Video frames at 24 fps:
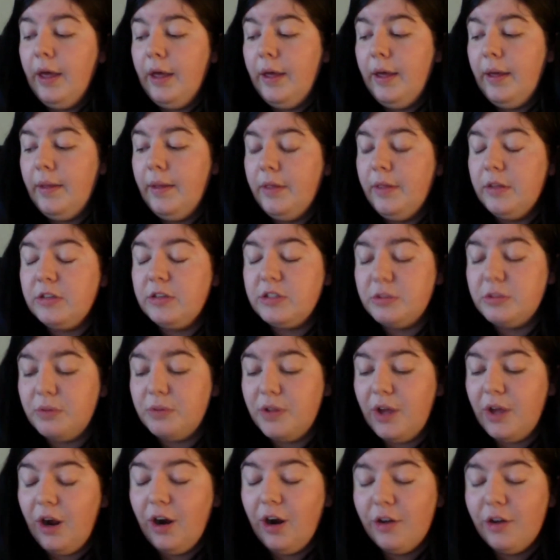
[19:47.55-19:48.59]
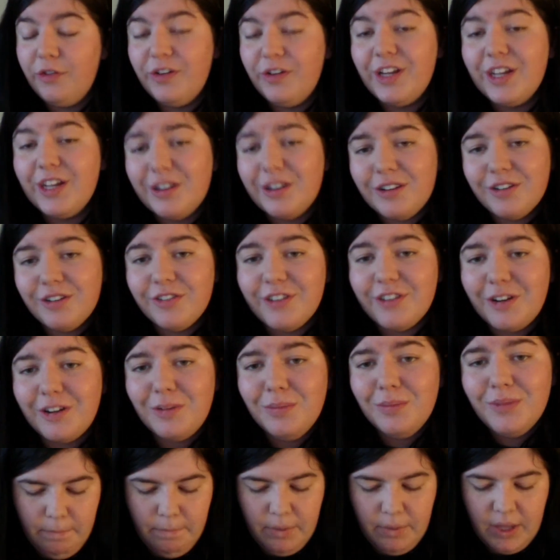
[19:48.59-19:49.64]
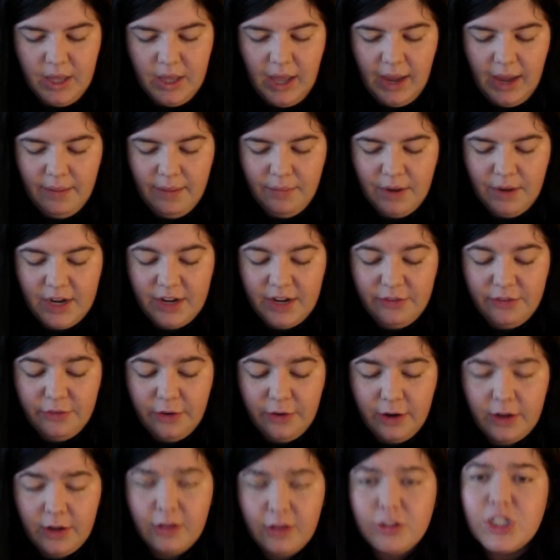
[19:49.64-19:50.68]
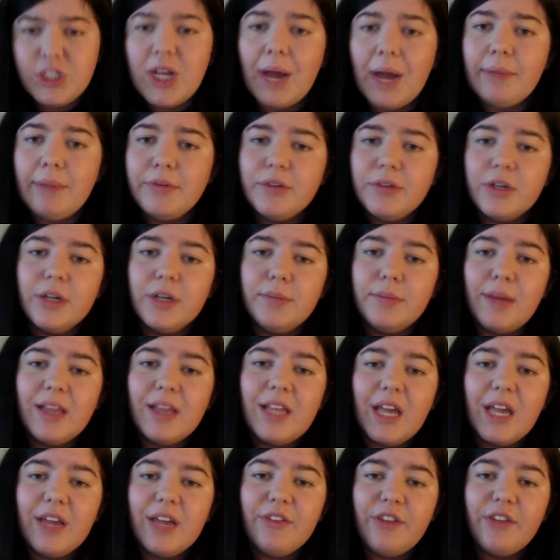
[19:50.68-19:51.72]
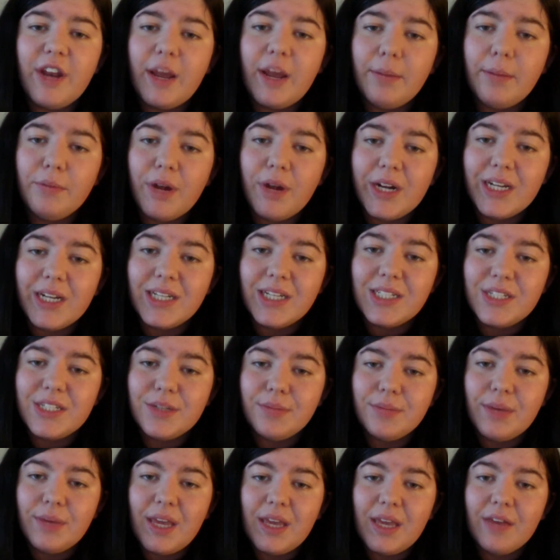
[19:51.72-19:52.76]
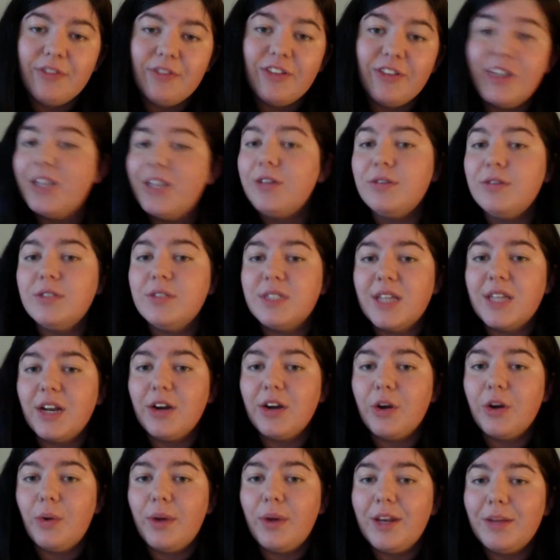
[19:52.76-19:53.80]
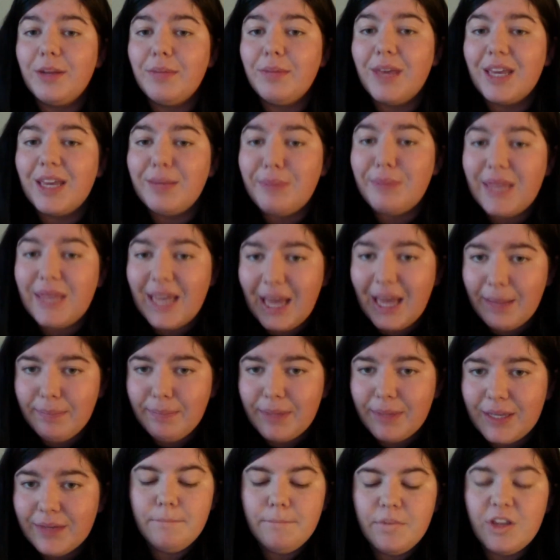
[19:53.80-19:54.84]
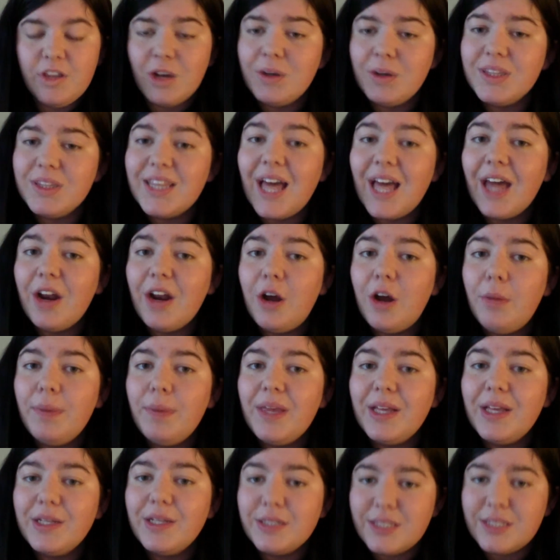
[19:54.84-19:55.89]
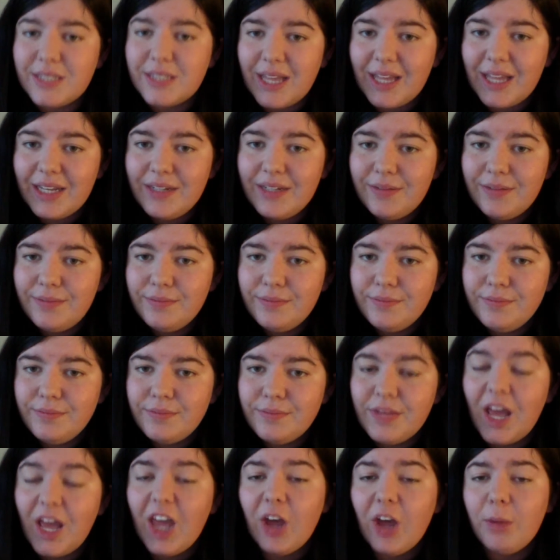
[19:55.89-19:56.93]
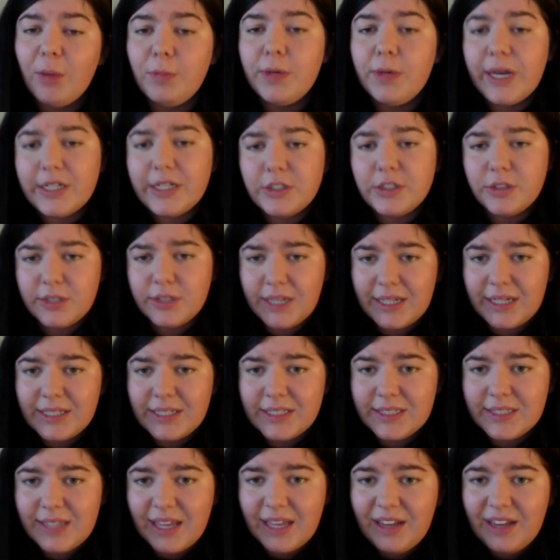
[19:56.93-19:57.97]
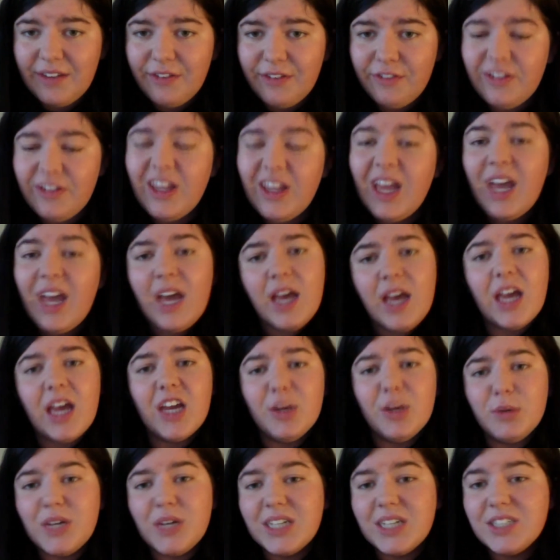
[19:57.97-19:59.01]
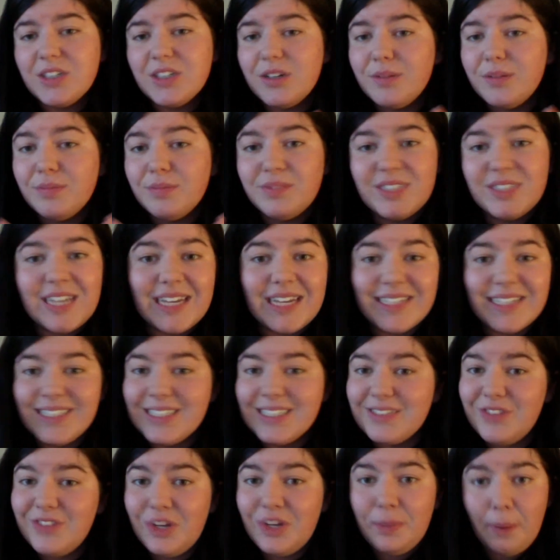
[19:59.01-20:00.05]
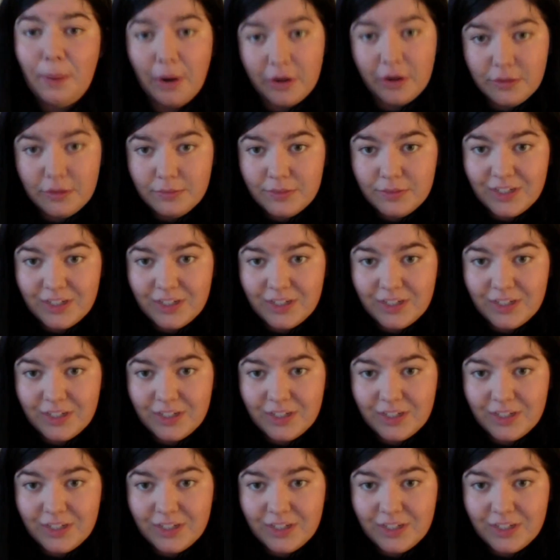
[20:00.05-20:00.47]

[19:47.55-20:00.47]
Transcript: this is a really hard video to film, but I'm ready for a new chapter in my life, and I'm ready to make videos that are going to make me happy. So with that all being said, I hope you guys are staying safe. I hope you guys are staying 6 feet apart.